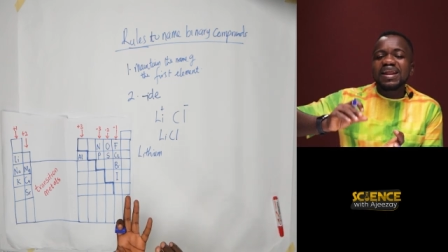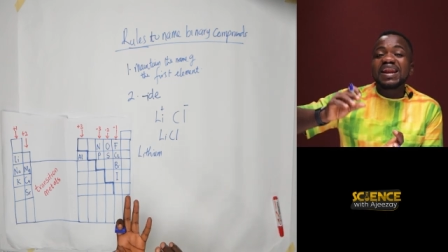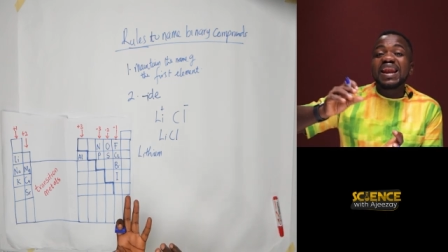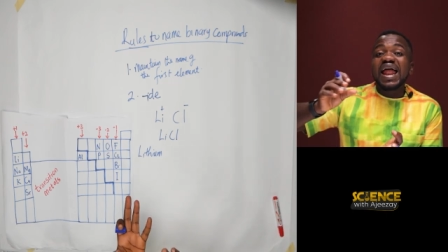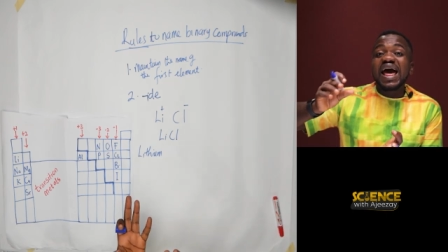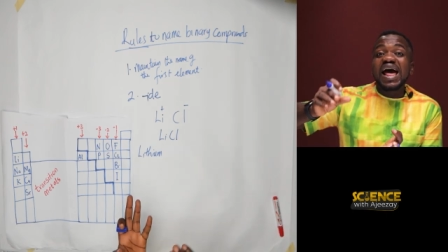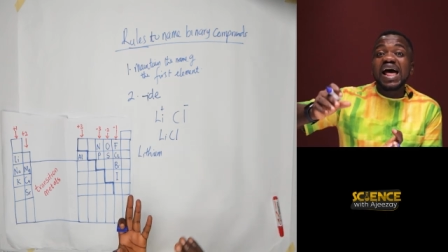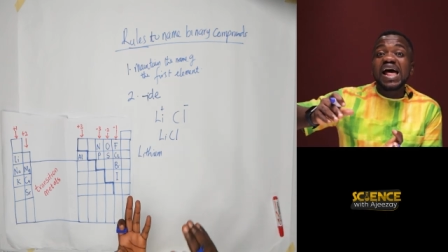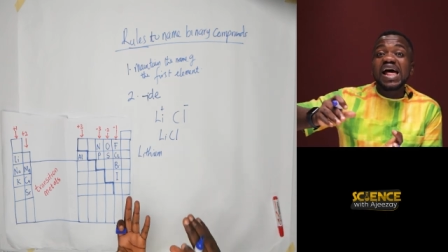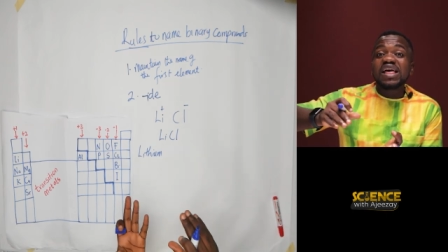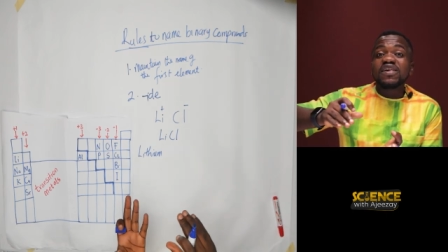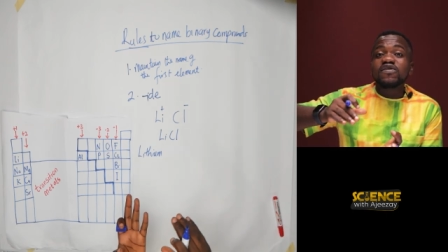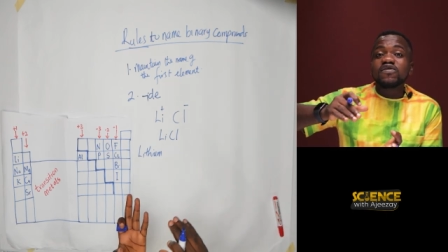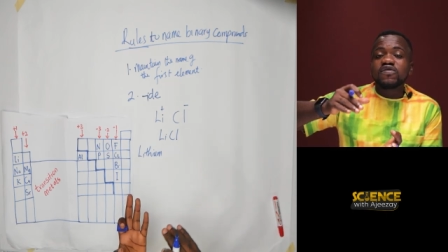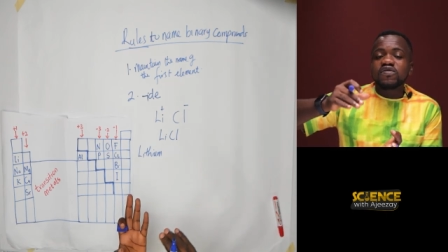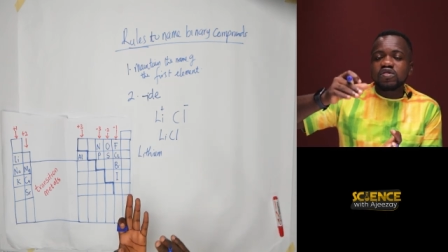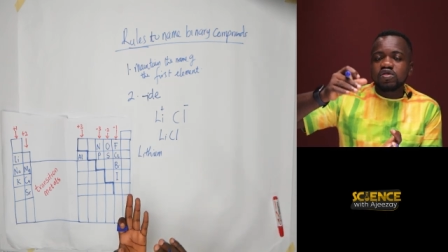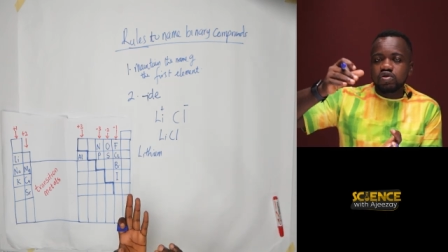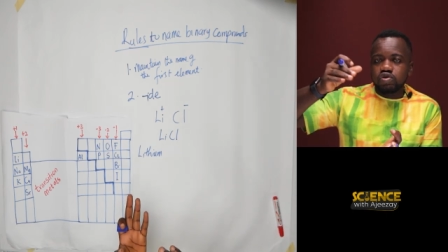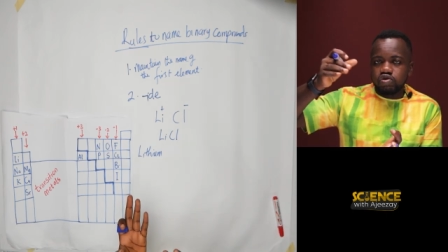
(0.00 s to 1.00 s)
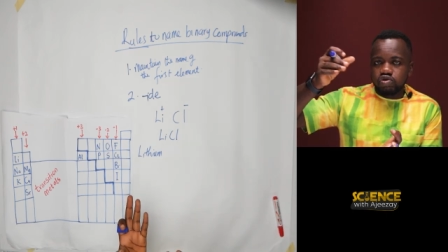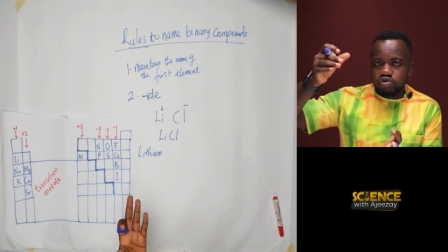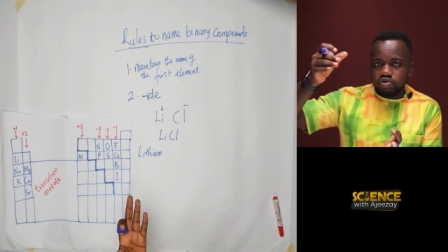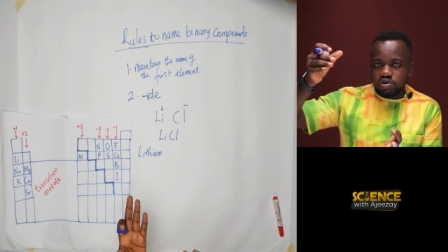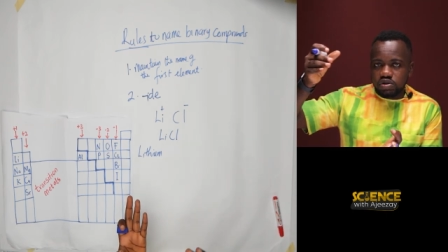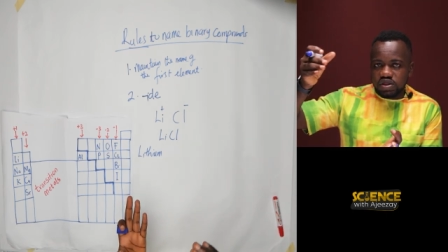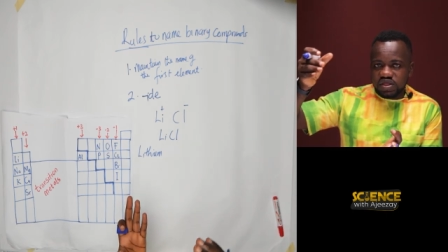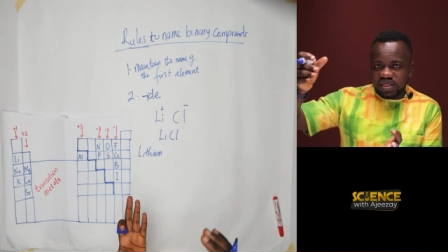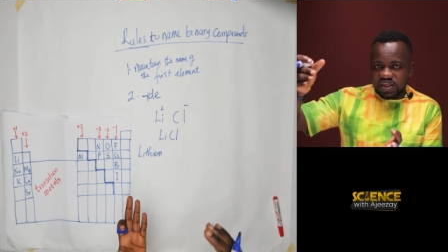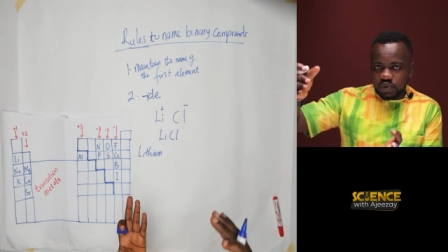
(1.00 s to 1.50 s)
the last
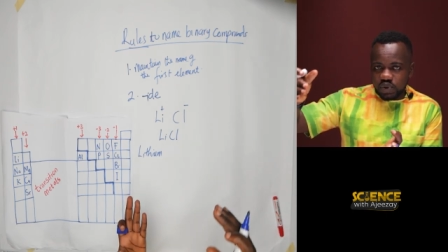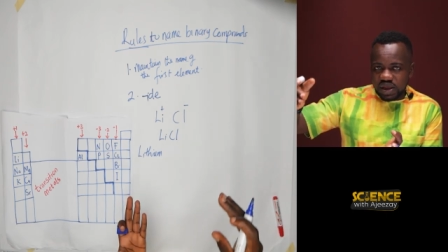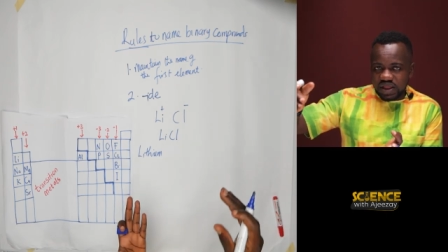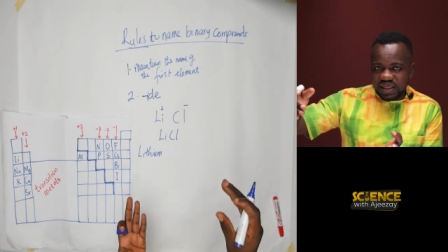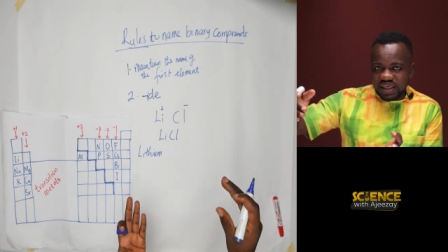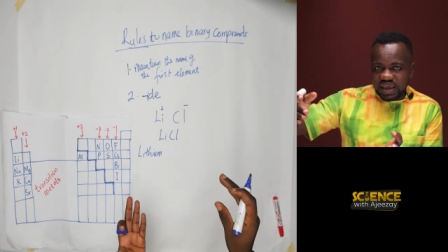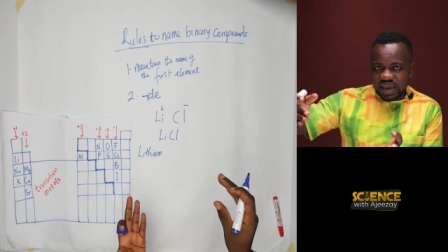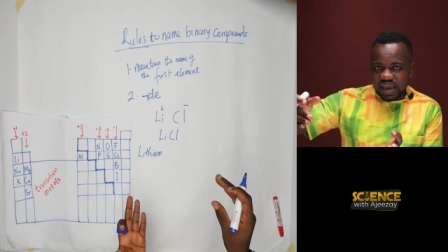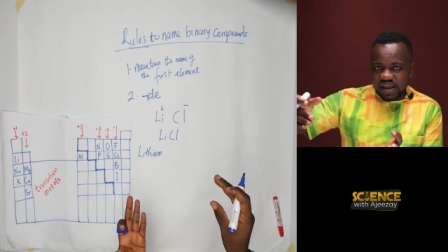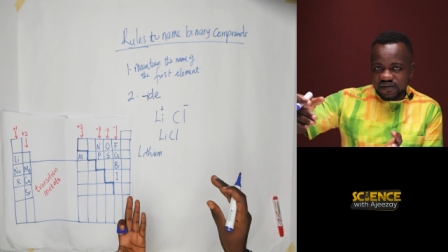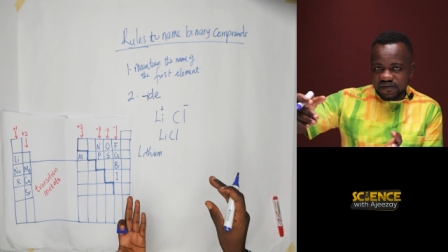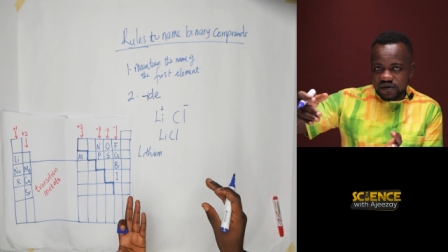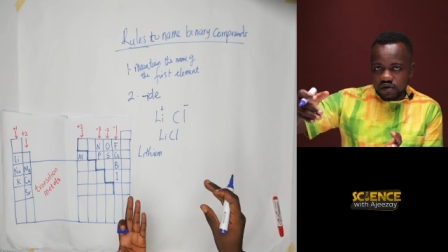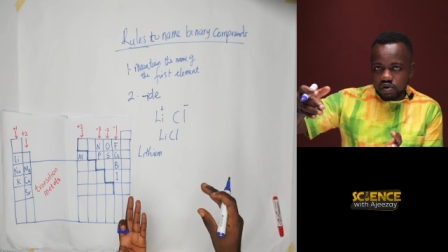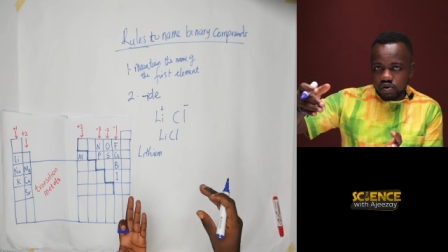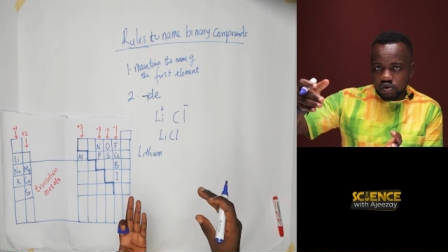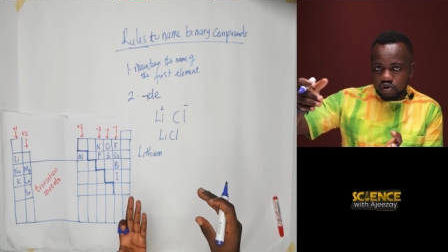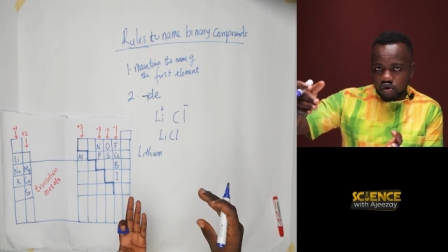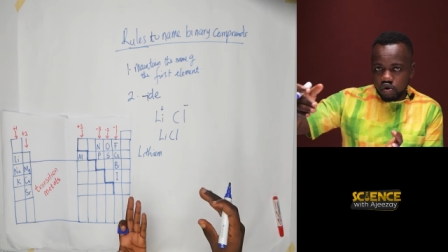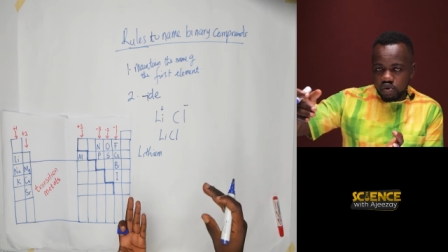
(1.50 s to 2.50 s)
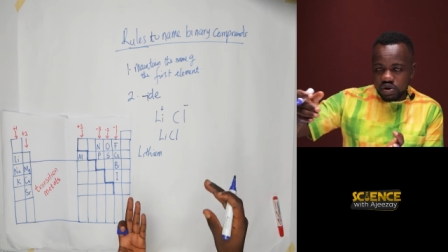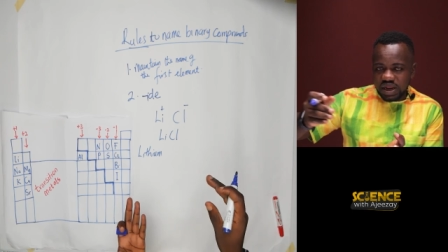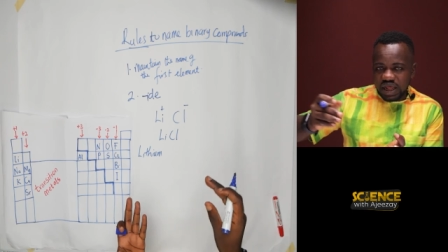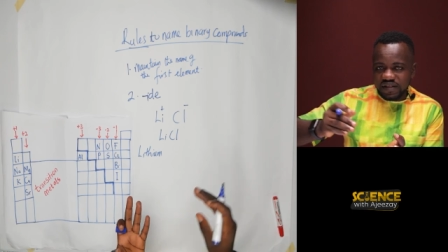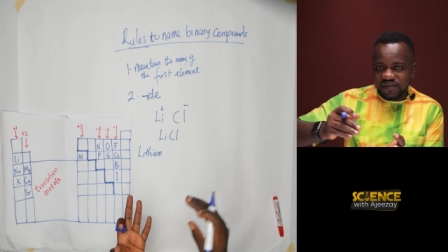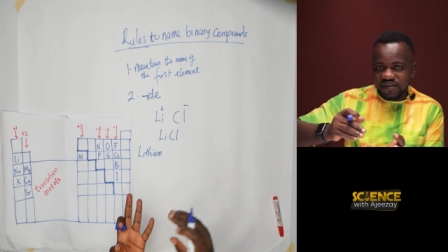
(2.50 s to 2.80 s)
Three in chlorine.